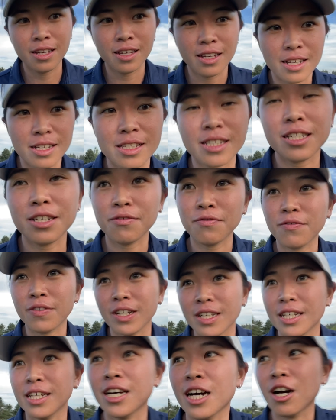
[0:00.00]
Isn't it
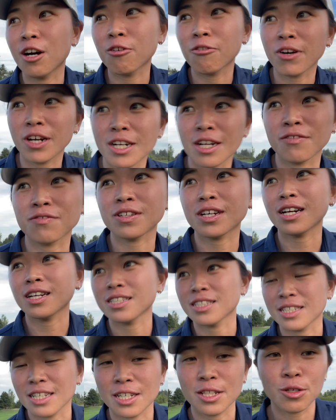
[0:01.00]
funny how right after I
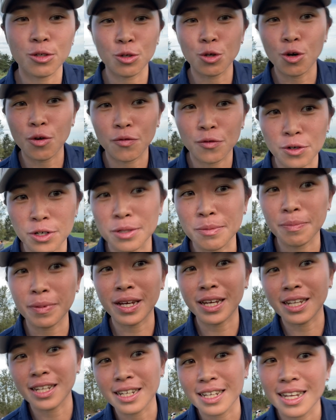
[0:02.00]
say don't go for the
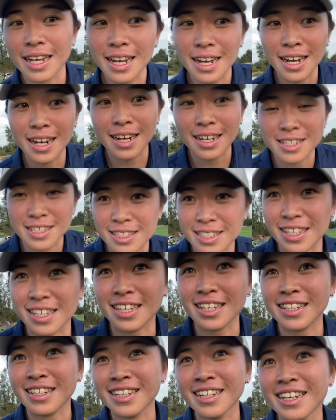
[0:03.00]
pin, I stick
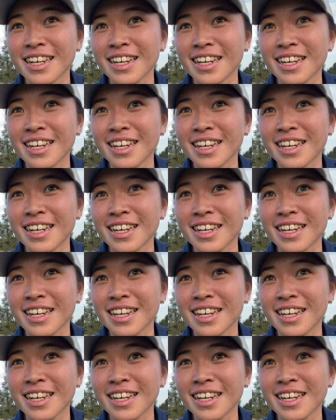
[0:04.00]
it?